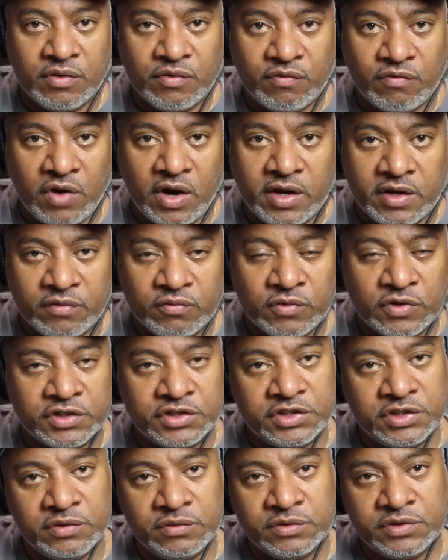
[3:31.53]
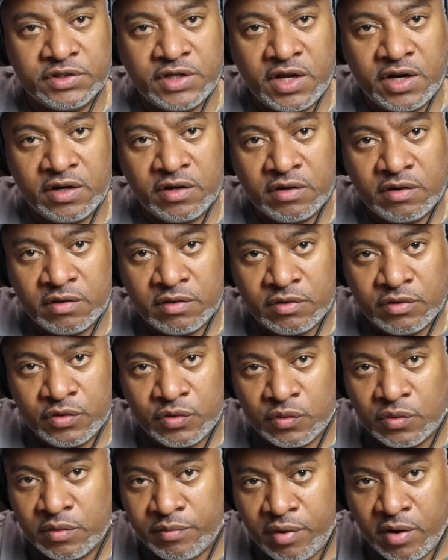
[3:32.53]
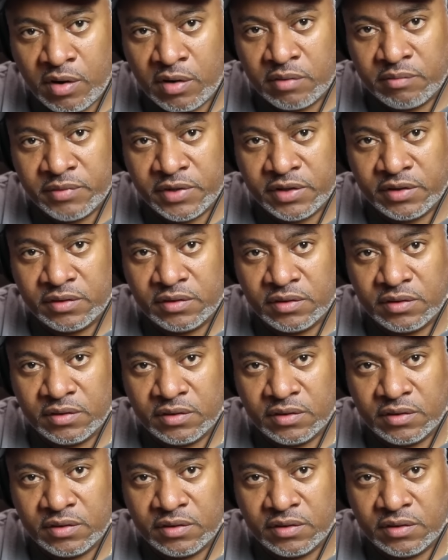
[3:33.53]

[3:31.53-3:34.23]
Right where she was getting her new apartment